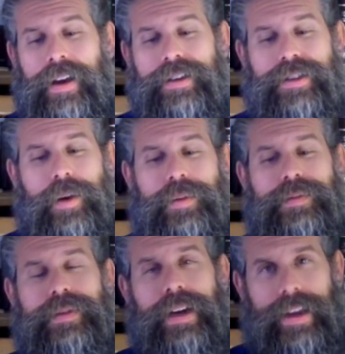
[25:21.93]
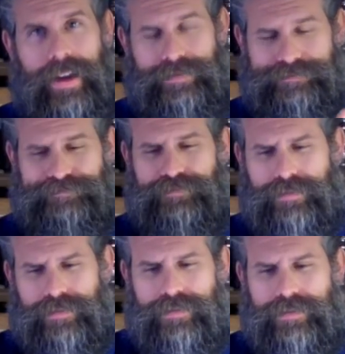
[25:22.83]
So again,
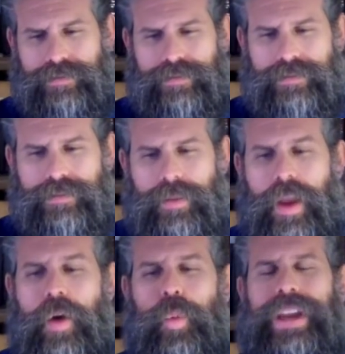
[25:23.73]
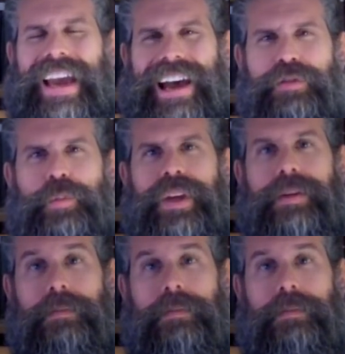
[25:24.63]
we have been